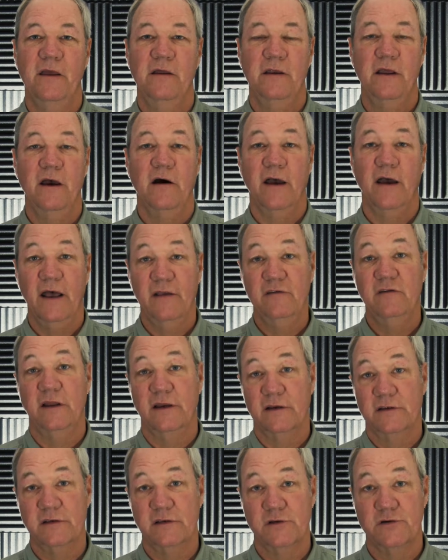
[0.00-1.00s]
Now, as an
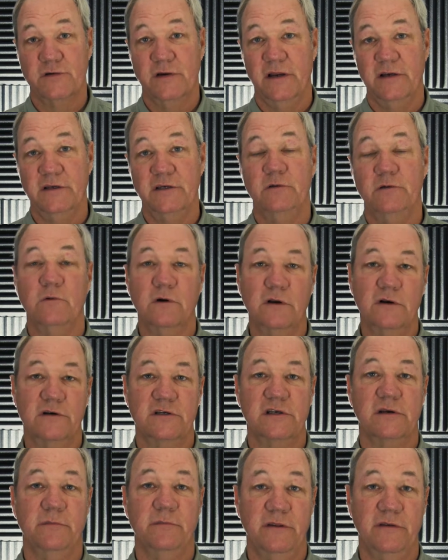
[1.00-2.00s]
exit strategy, what are
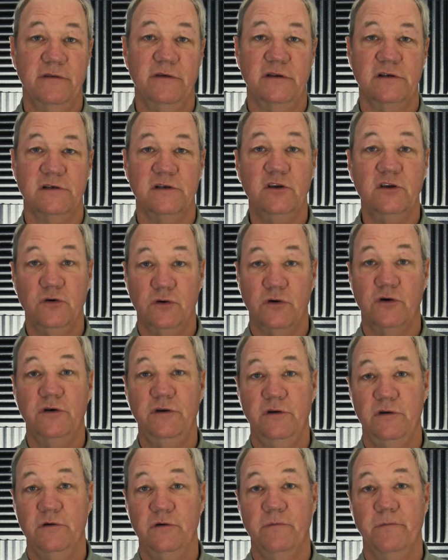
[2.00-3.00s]
some of the things that you
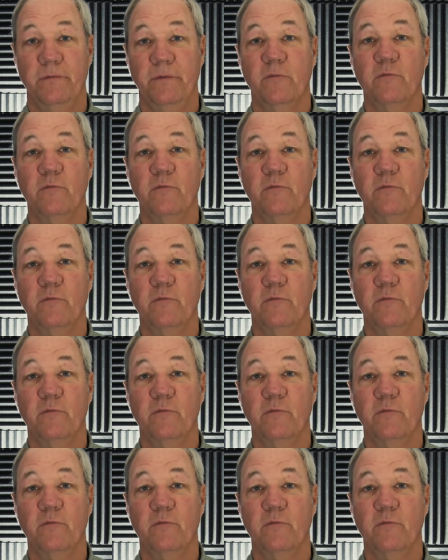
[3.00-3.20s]
could do?